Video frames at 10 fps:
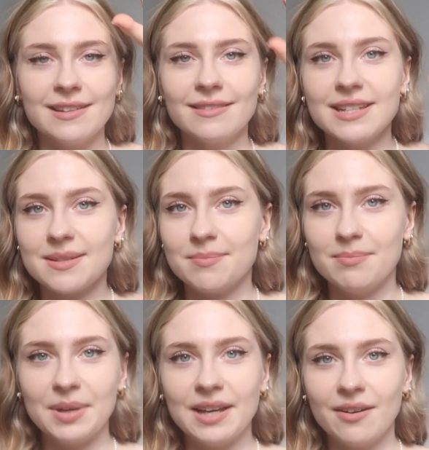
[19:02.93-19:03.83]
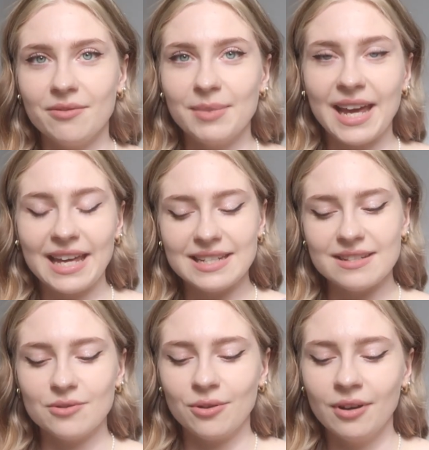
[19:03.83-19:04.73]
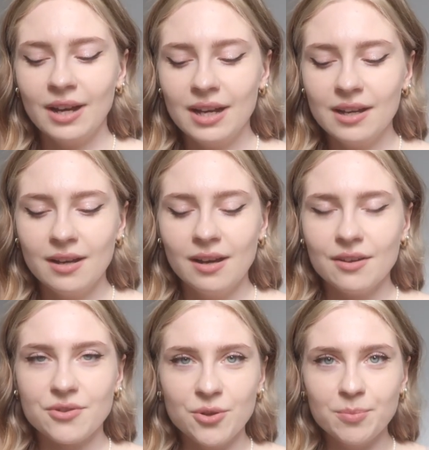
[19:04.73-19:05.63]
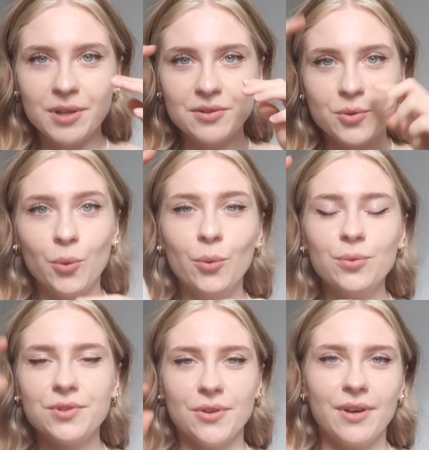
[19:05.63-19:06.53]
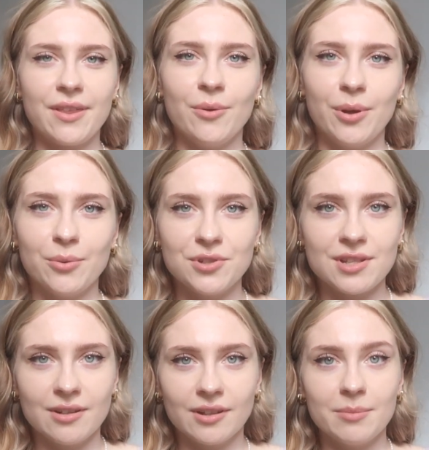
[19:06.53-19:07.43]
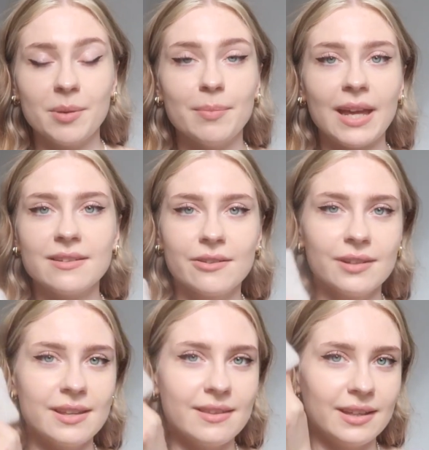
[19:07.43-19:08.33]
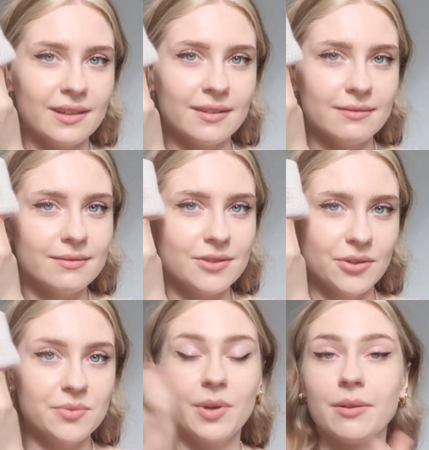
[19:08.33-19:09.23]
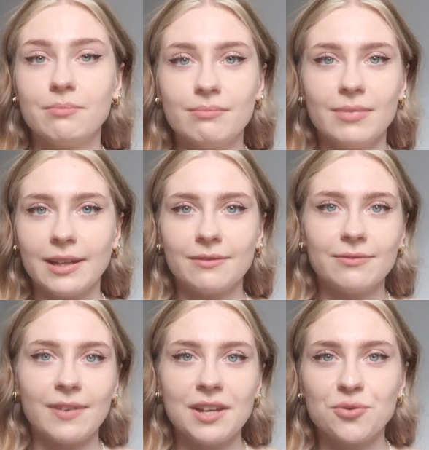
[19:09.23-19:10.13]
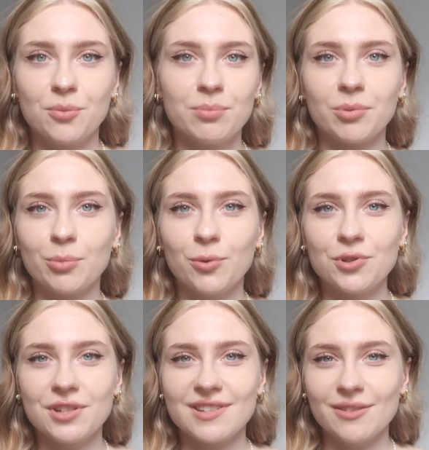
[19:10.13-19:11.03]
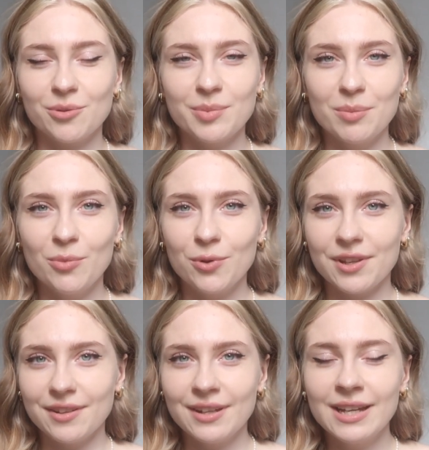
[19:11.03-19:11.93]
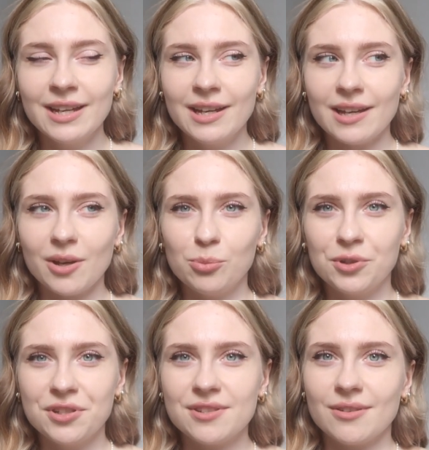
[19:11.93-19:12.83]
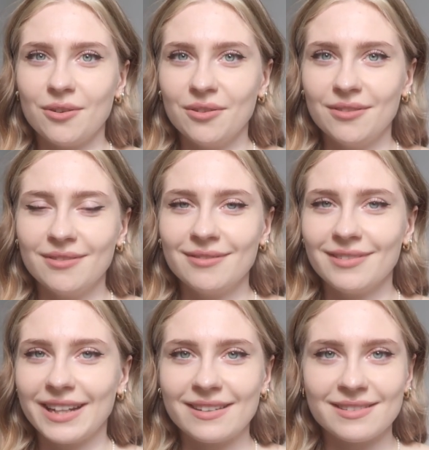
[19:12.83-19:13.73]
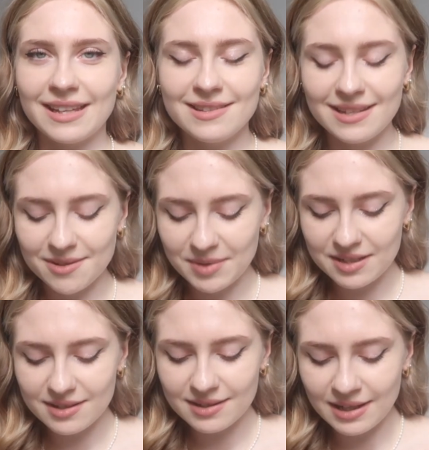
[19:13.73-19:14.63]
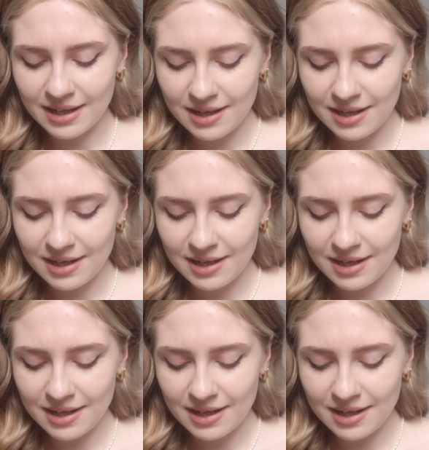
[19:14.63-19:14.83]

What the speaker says: and this bit of my head is not super tall, so I thought it would just look a bit better, and I think it suits my like facial proportions a little bit more than it would on like 10 centimeters.